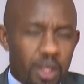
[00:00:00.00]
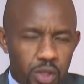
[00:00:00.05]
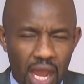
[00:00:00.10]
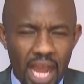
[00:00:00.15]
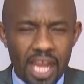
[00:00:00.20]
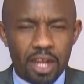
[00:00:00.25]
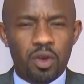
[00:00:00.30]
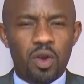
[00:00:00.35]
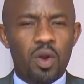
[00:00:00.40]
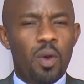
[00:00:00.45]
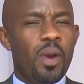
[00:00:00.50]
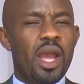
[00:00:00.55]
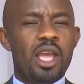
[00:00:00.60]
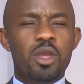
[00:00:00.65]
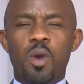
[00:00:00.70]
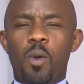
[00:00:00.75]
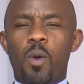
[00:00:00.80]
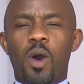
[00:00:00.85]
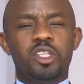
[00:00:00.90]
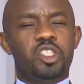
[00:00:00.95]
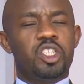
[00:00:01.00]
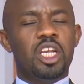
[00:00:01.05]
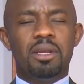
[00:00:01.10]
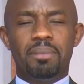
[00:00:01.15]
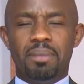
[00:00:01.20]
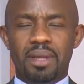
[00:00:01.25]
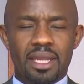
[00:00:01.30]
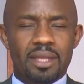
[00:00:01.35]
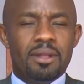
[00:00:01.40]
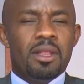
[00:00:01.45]
I don't know where you're
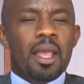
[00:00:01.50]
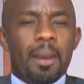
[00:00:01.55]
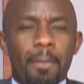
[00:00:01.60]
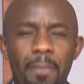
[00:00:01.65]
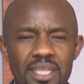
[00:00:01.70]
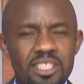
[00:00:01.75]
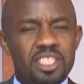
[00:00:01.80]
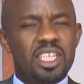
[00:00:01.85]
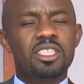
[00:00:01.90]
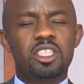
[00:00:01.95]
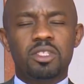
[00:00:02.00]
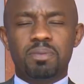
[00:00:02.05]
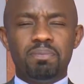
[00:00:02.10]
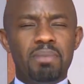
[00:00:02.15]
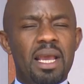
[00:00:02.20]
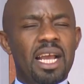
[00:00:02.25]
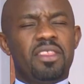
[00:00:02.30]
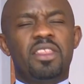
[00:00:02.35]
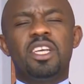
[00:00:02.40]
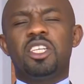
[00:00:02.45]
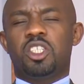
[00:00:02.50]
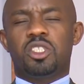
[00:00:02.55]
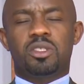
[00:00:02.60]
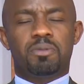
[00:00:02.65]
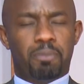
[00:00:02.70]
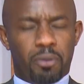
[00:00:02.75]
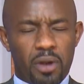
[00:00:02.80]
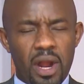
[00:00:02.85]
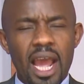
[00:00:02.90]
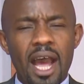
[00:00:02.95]
watching me, but just make this
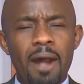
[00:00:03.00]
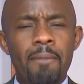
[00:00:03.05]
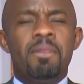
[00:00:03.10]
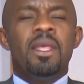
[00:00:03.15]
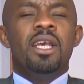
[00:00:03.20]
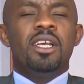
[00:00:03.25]
prayer.